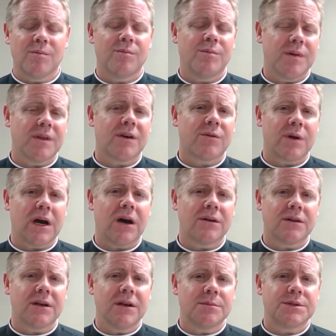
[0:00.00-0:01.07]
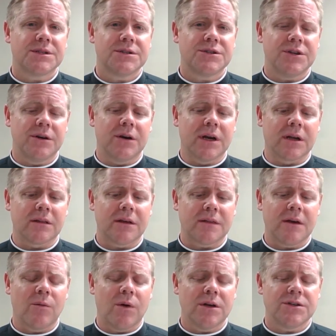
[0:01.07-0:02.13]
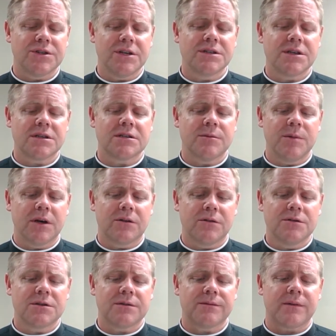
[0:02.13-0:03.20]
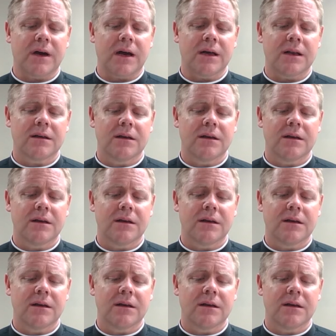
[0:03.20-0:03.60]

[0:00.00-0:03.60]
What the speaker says: but the crowd keeps cheering that they want Jesus to be crucified.